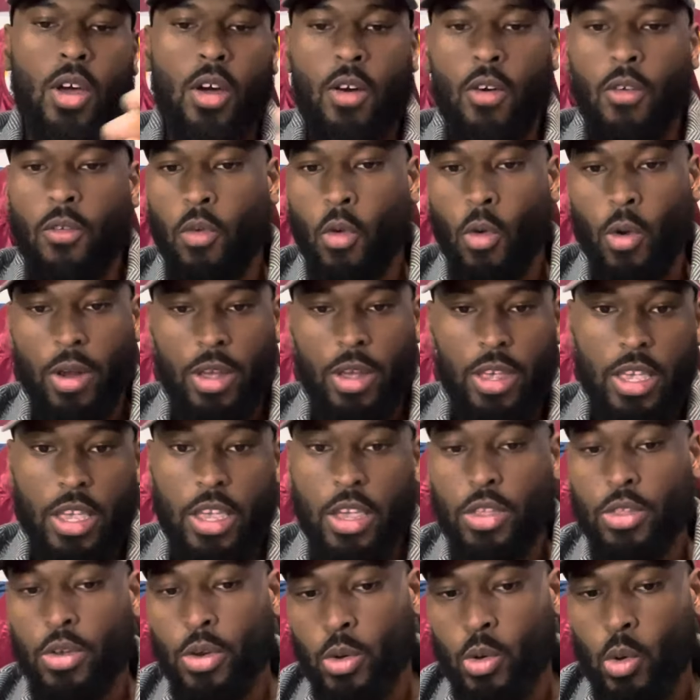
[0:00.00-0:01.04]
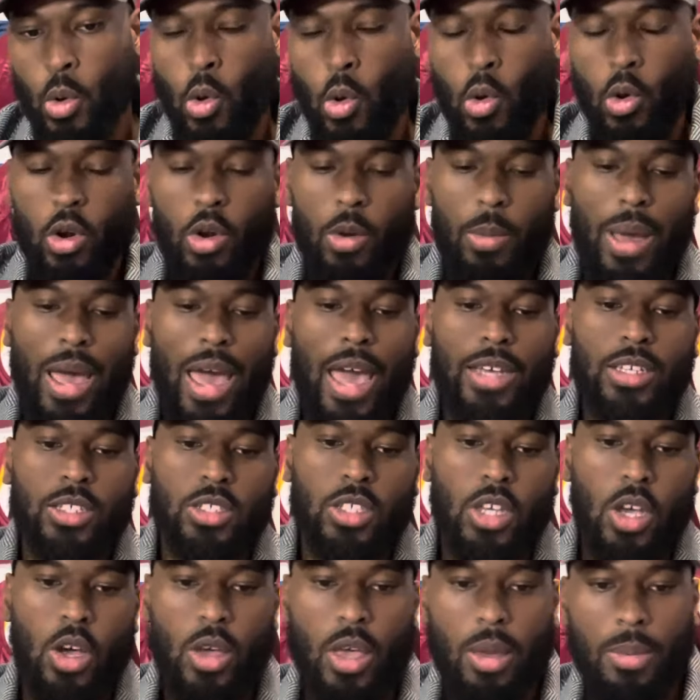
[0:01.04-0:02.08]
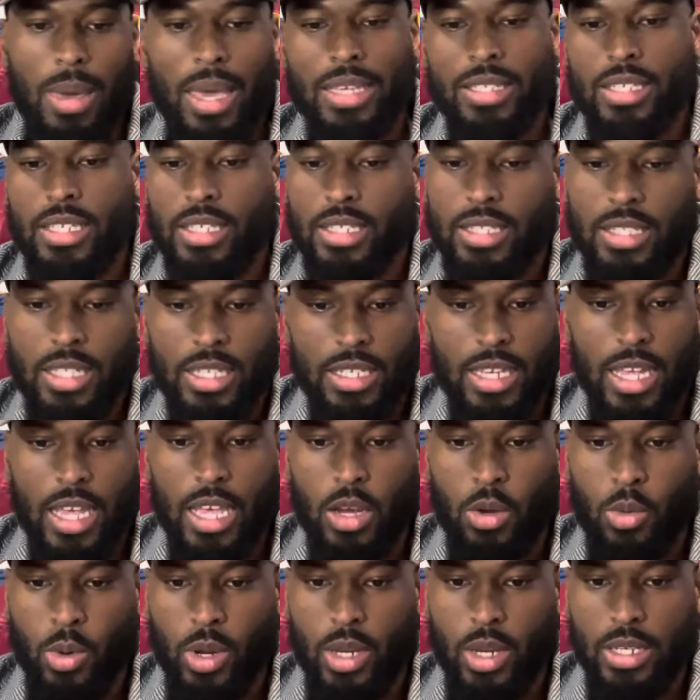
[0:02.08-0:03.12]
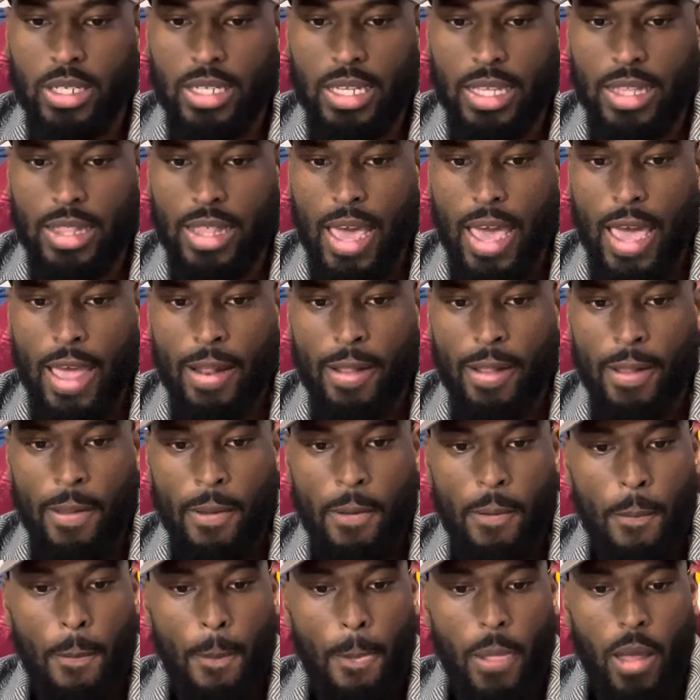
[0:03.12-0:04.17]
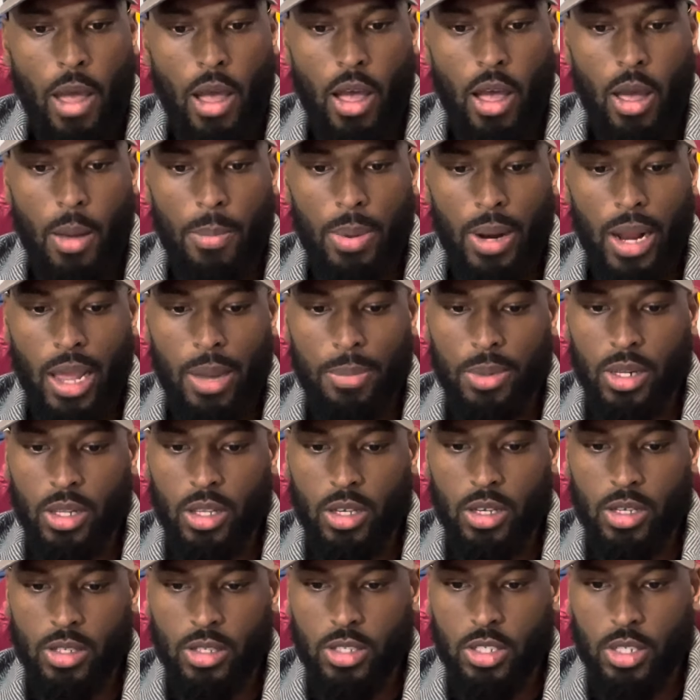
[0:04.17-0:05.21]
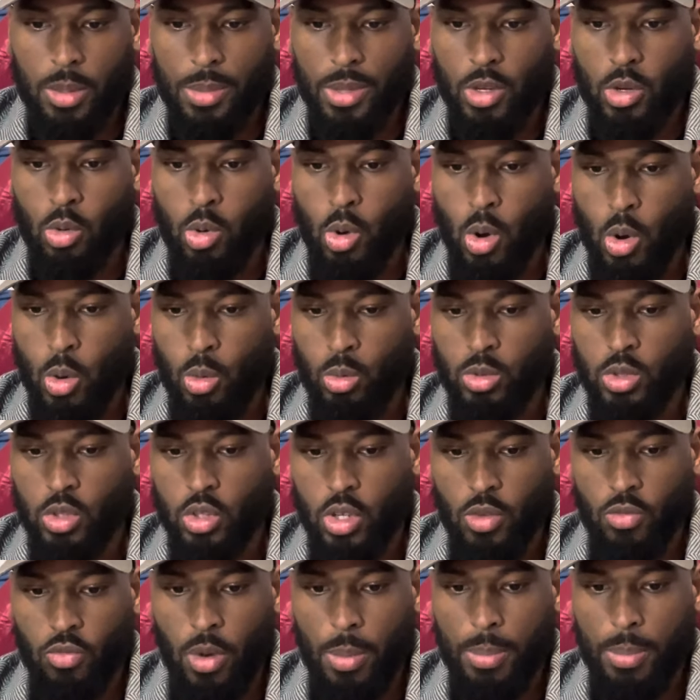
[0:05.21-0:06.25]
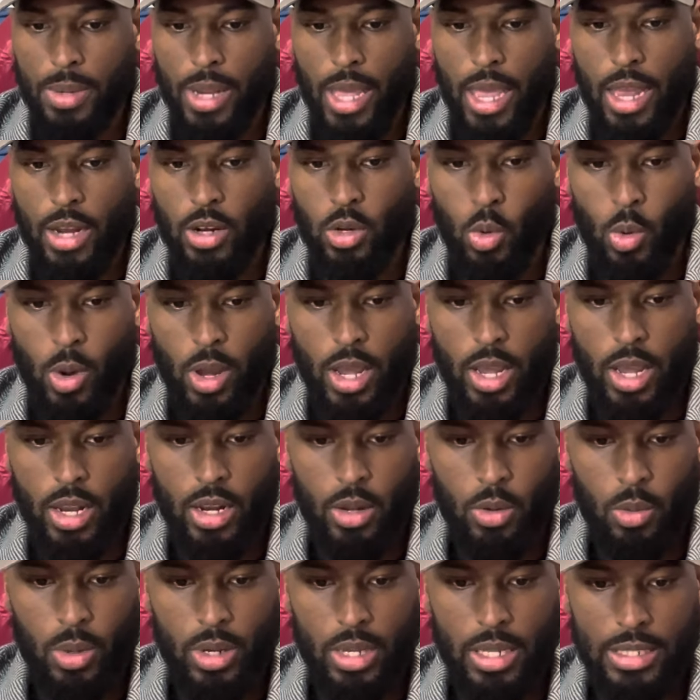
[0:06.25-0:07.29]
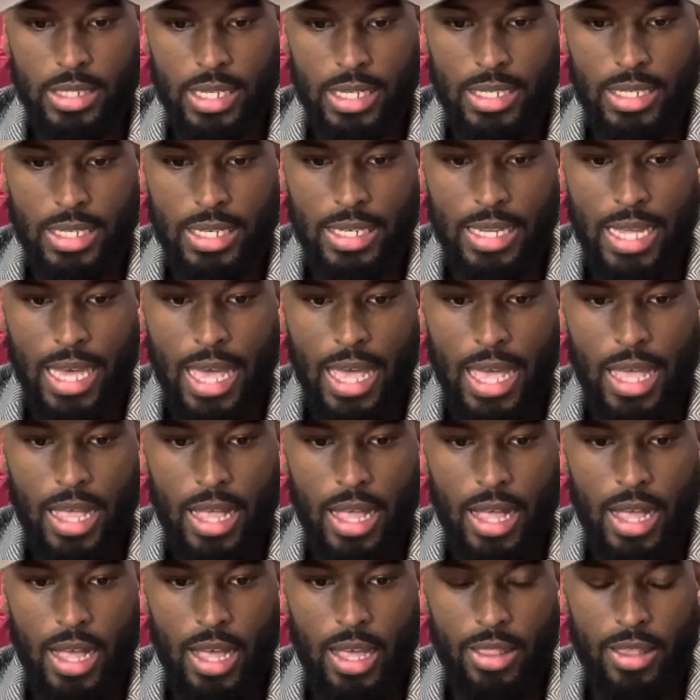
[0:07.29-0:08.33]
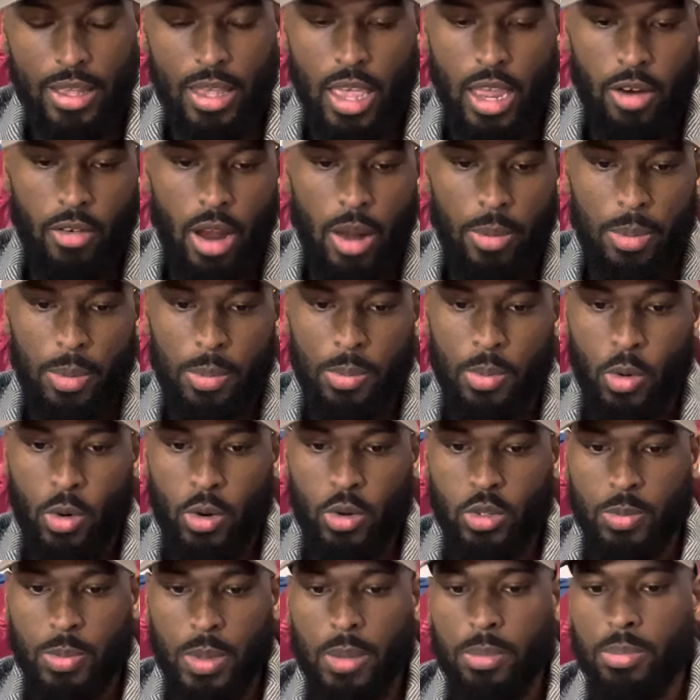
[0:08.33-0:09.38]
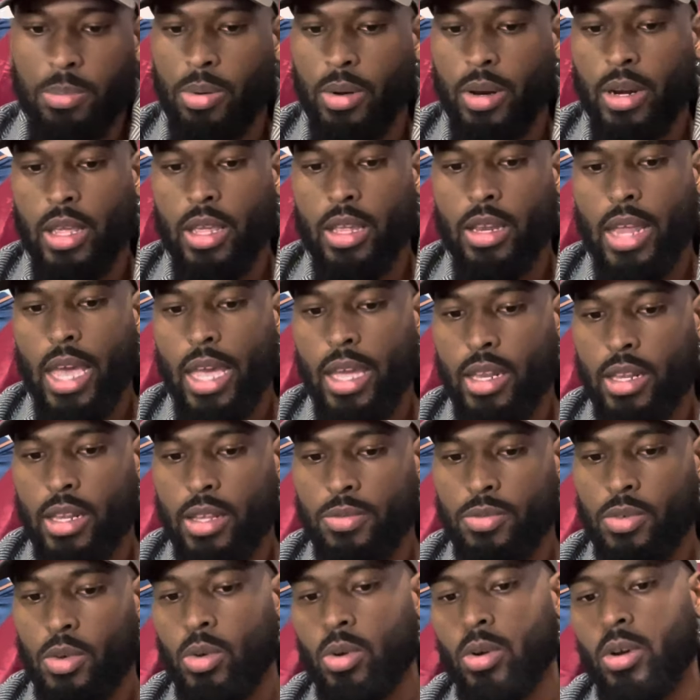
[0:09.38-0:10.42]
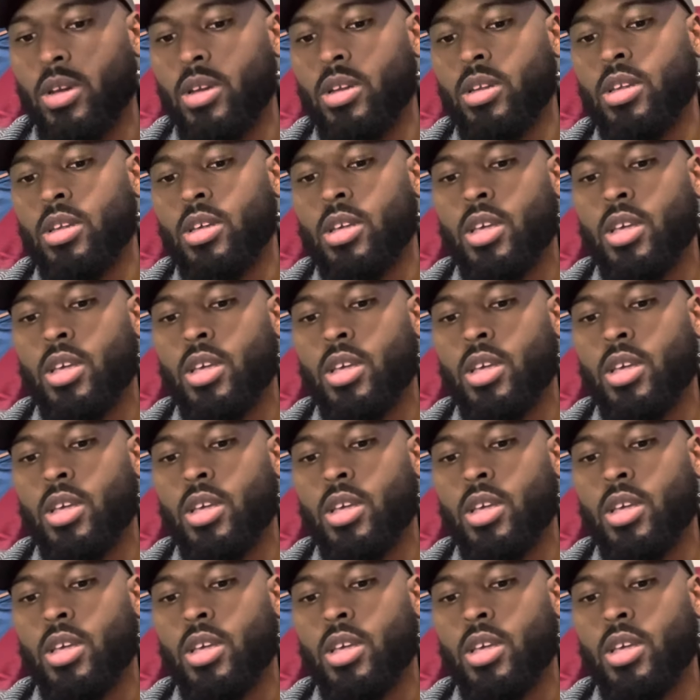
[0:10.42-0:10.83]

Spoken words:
for either quarterback. So it makes sense that Dan Quinn did that. But I'm going to look at some of the quotes from Dan Quinn and what he said today. The Ian Rappaport, who's been pretty negative on